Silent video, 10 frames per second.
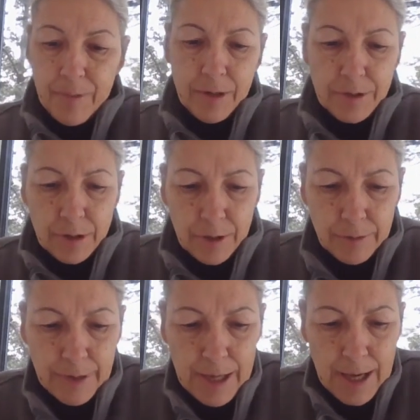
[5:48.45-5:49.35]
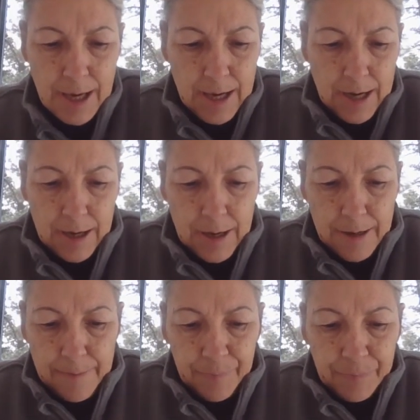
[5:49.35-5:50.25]
So,
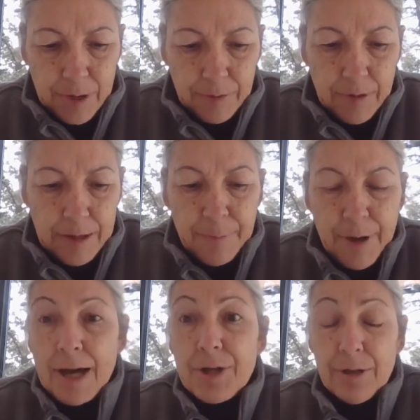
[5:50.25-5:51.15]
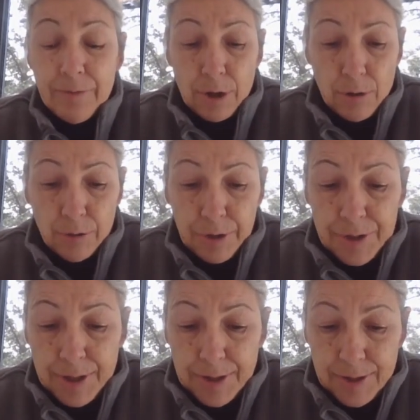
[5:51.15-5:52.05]
um, impaction of the colon
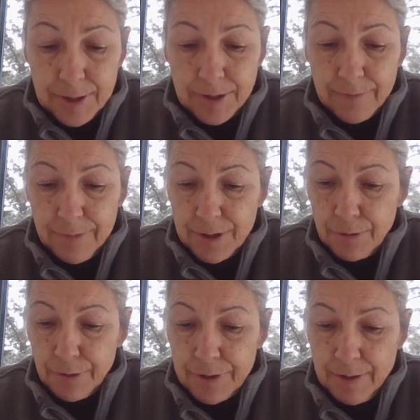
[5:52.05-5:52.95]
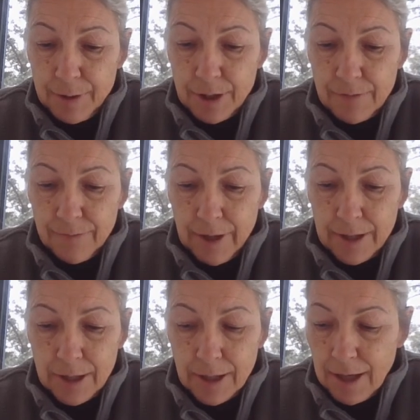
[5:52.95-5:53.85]
is a consistent physical examination
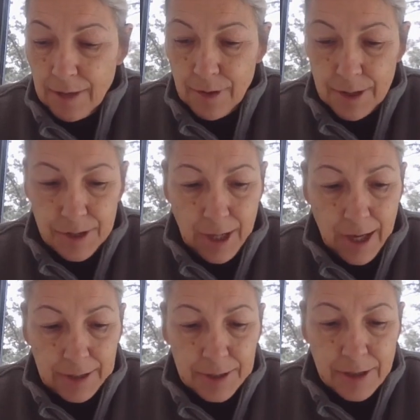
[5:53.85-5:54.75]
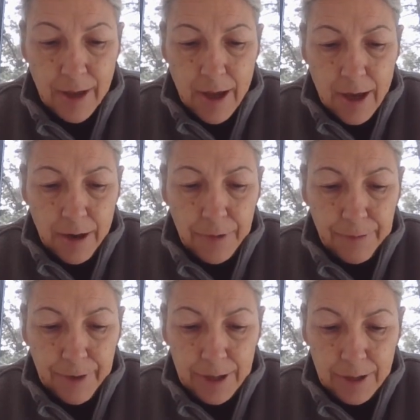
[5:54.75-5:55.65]
finding in these cats. Other
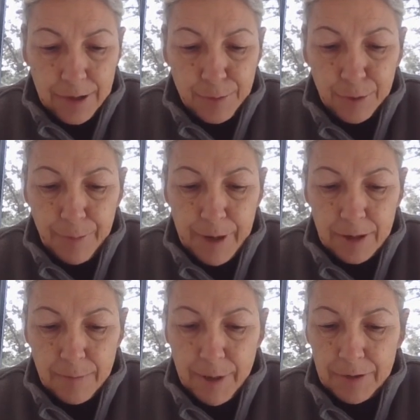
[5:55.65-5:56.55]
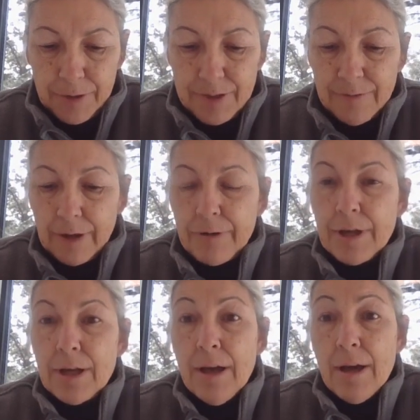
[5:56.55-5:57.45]
findings will depend upon the
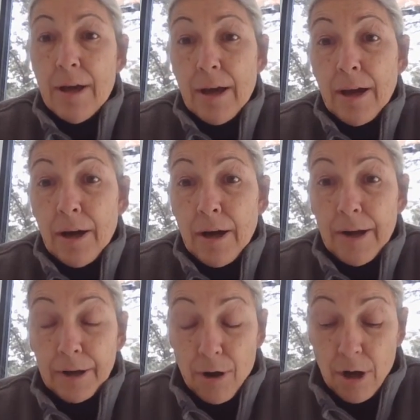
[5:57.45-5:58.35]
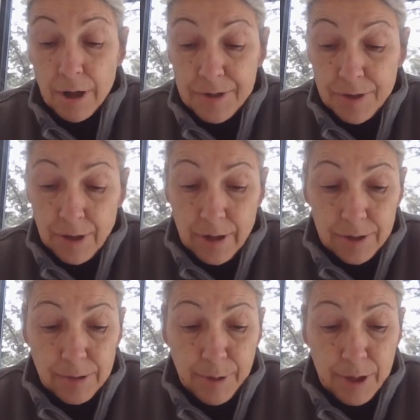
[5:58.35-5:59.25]
severity, uh, and cause of the
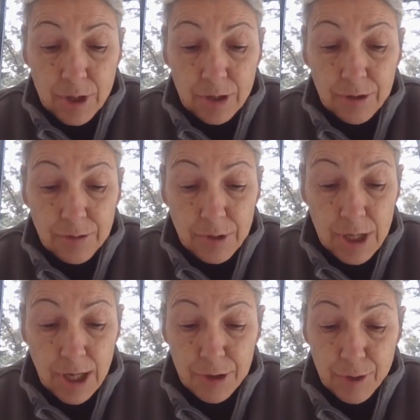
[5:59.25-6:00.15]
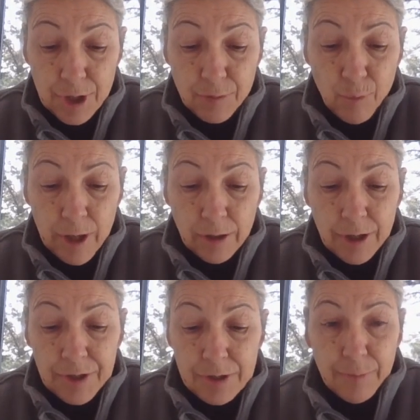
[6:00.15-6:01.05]
constipation. So dehydration, weight
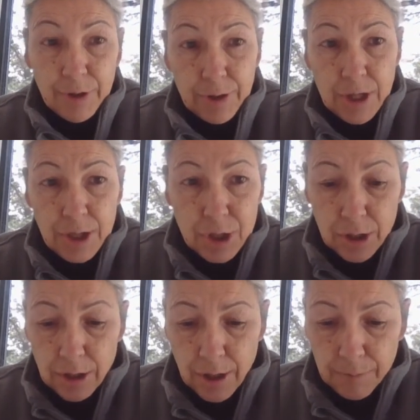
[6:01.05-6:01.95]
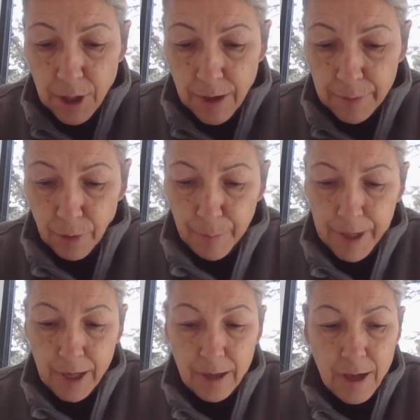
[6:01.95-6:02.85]
loss, debilitation, abdominal
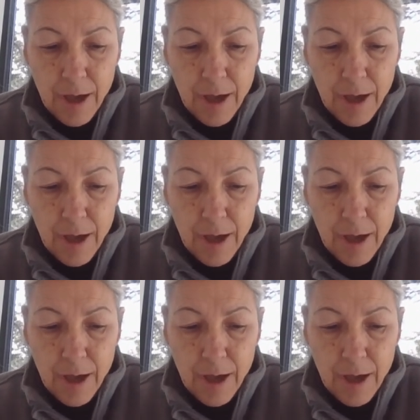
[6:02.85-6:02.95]
pain,